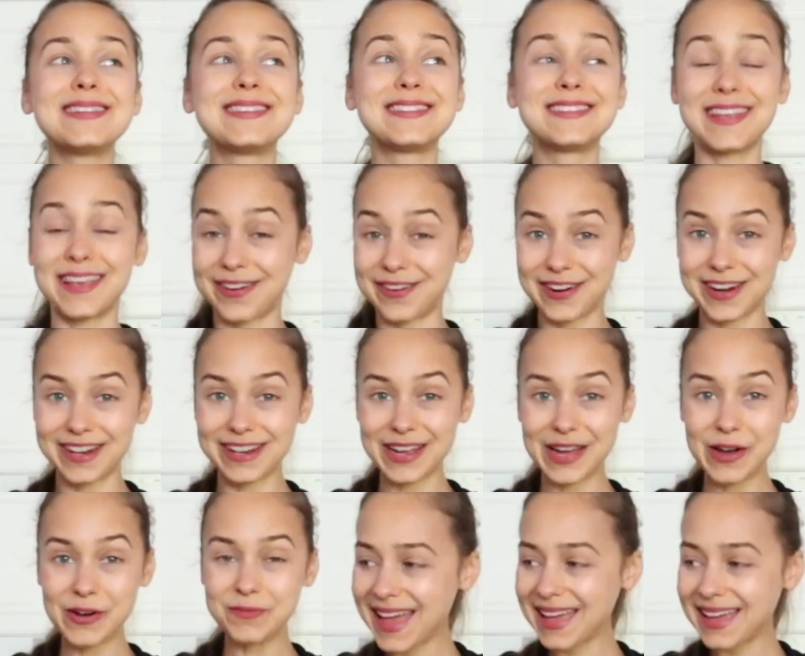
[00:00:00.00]
sick right
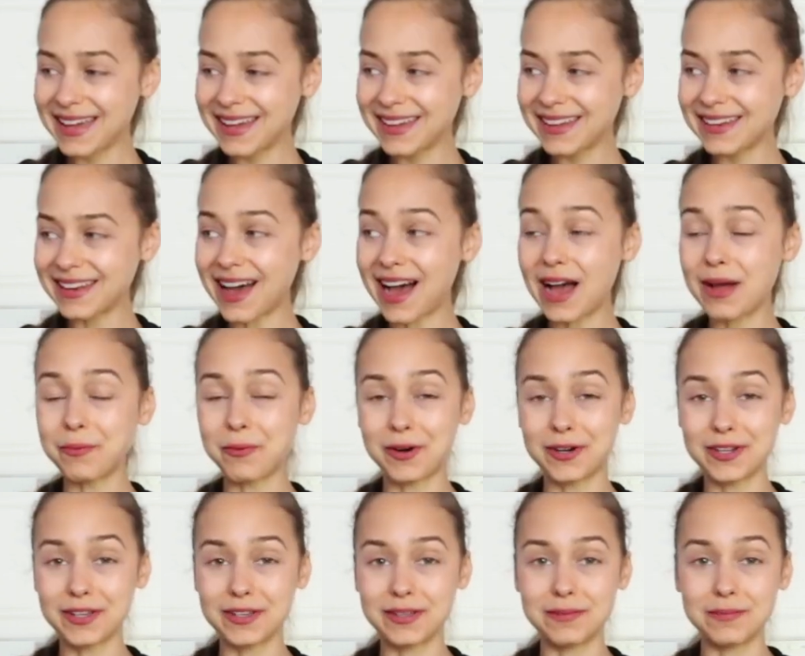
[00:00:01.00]
now and I
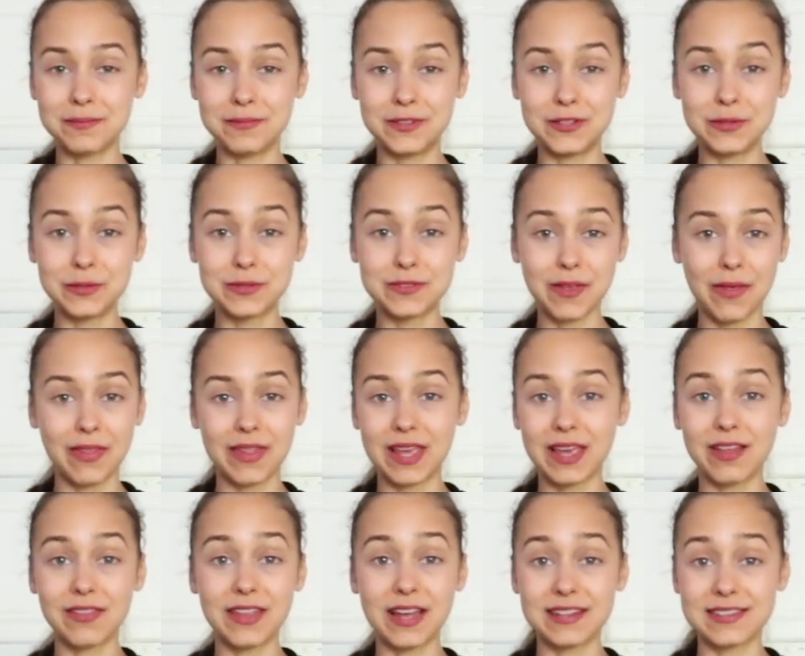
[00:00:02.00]
want to do something
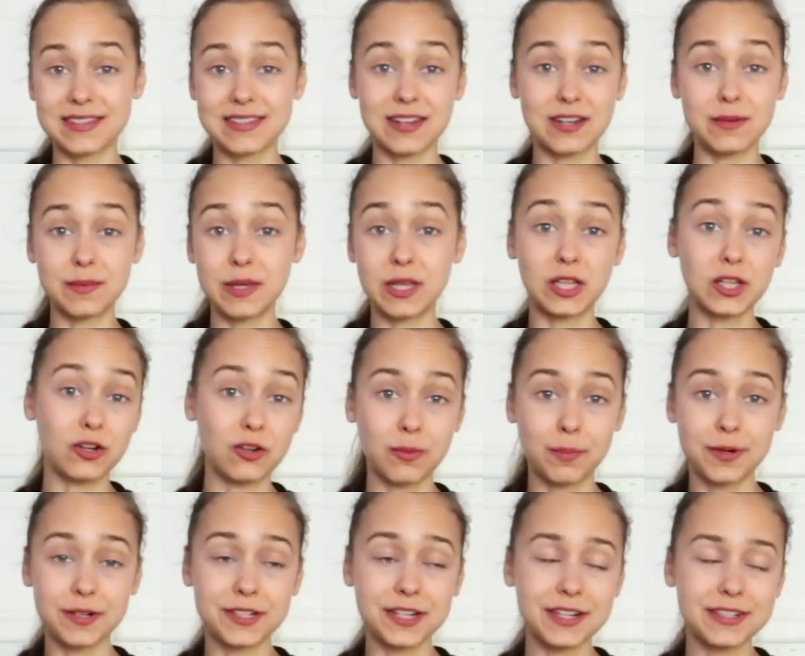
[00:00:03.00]
that's going to be a little
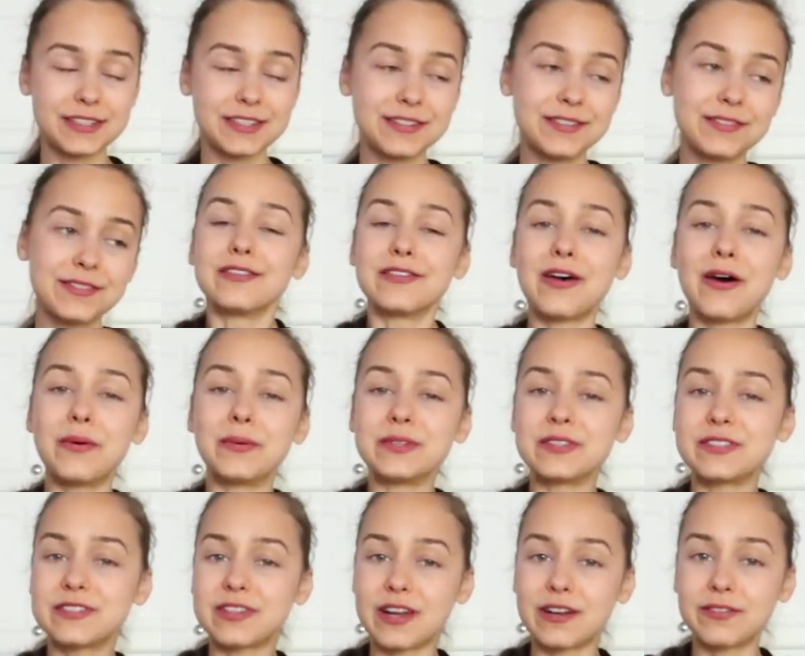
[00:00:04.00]
productive. So
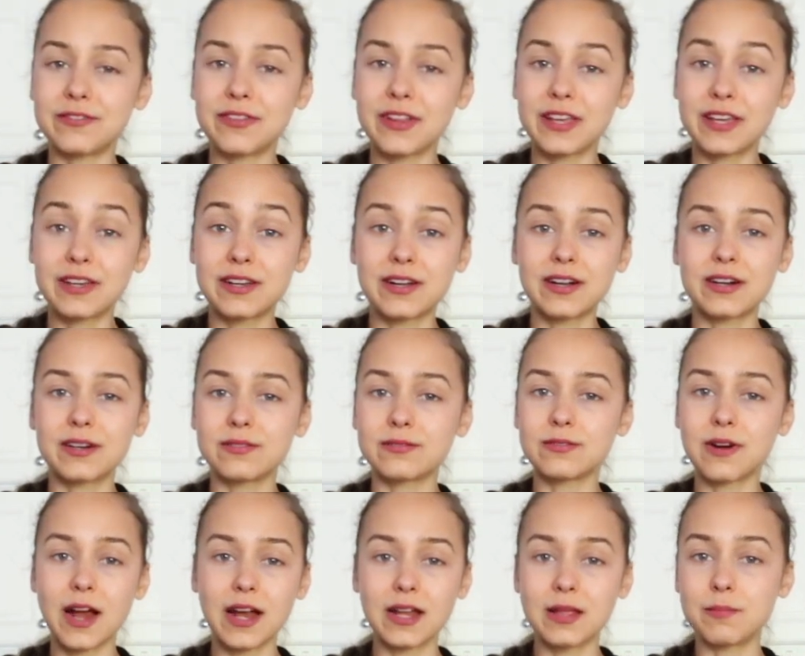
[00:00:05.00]
instead of like
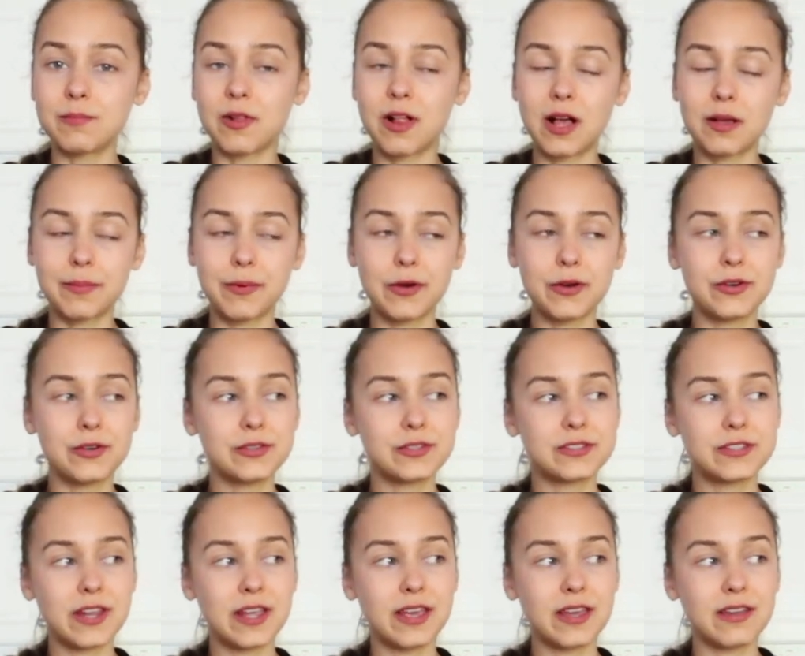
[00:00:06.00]
writing blog
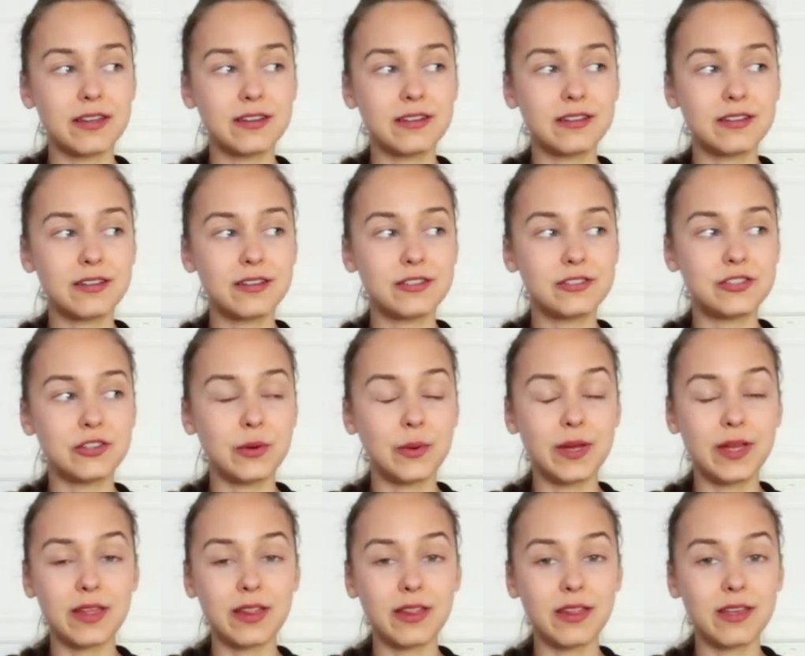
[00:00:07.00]
posts and
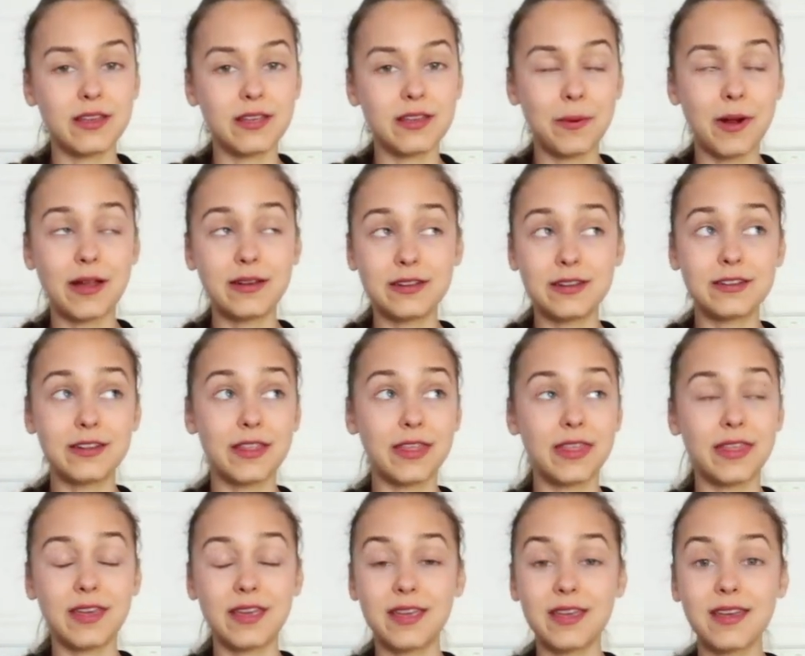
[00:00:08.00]
doing like where I need to
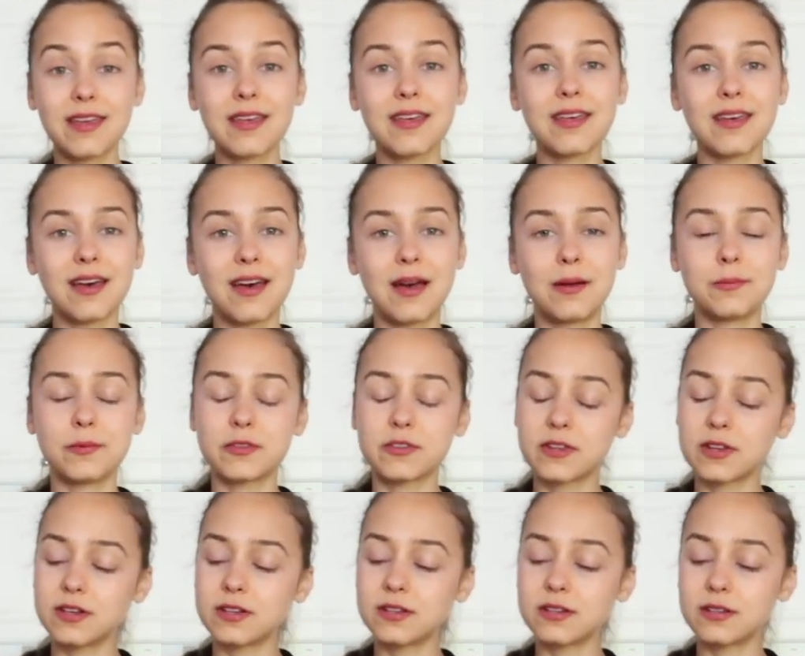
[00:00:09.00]
think, we're
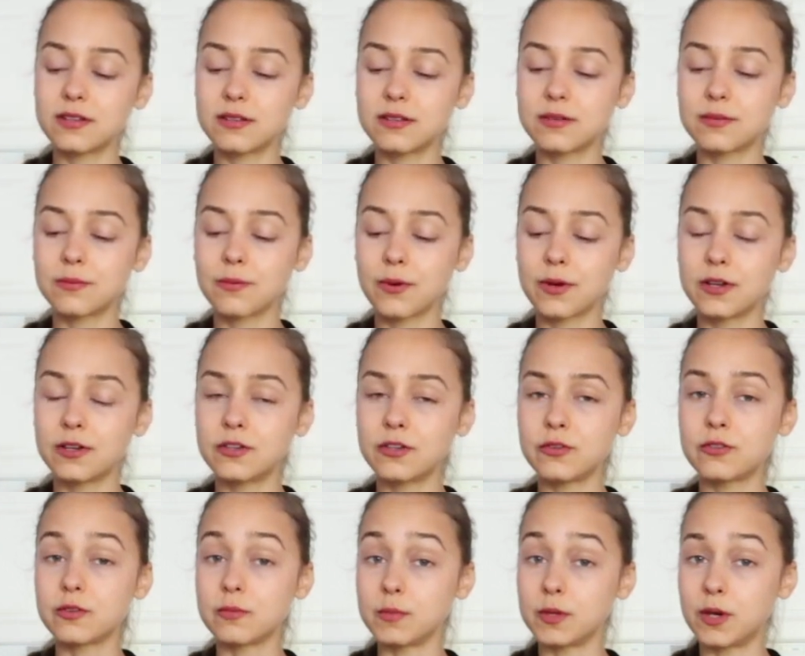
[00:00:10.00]
gonna do
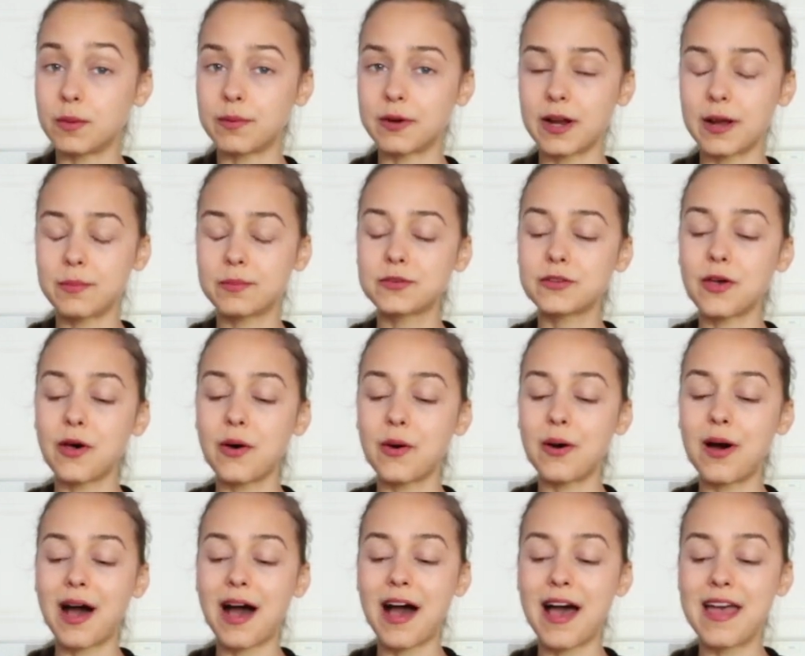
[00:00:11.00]
some meal prep.
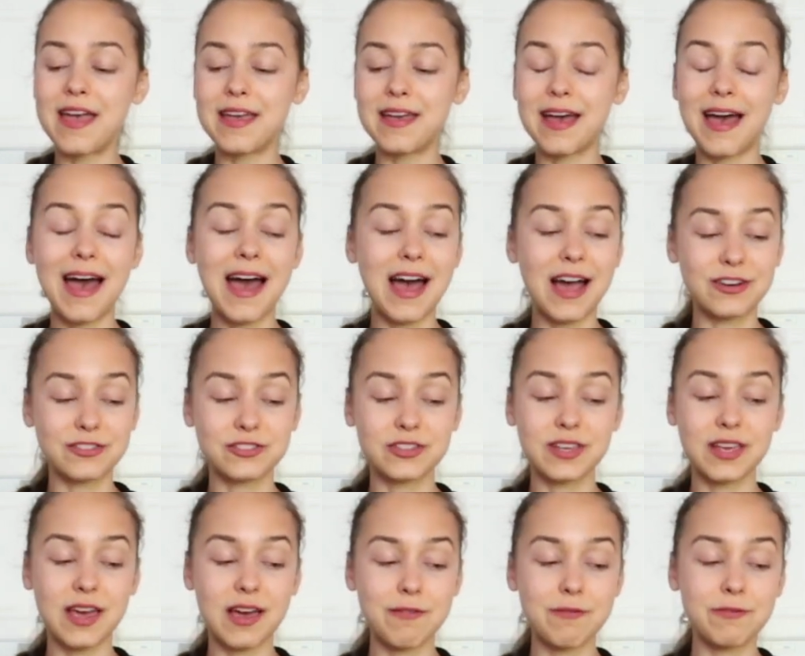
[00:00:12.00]
So I
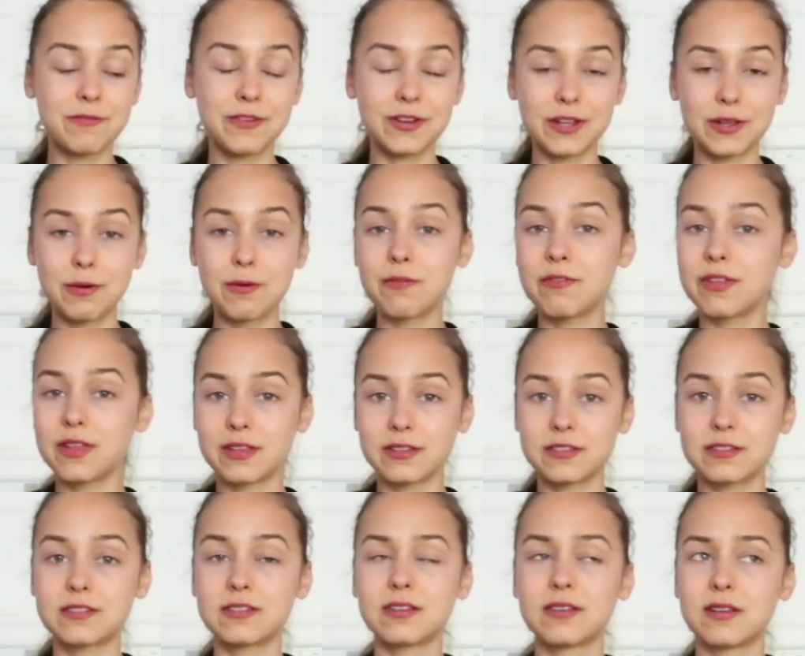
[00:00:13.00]
actually have a video of
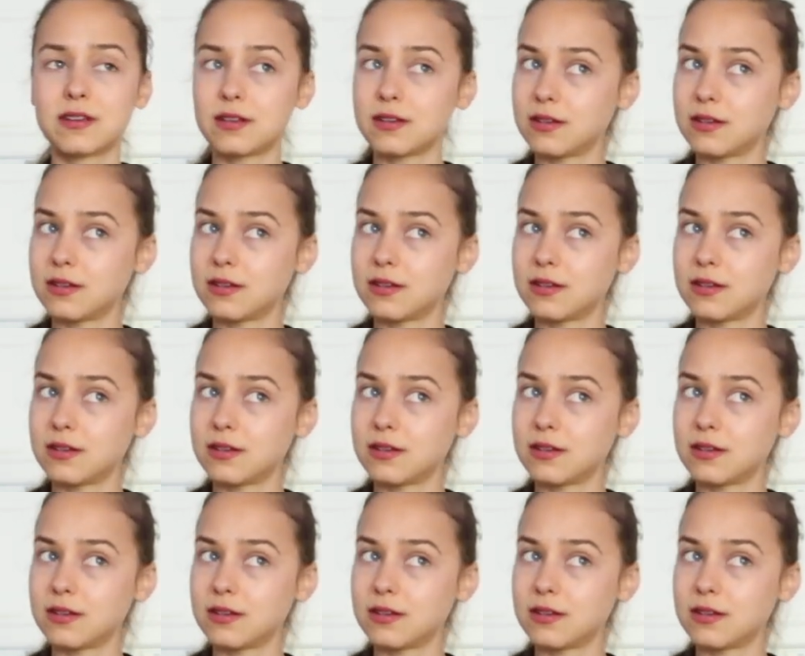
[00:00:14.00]
this,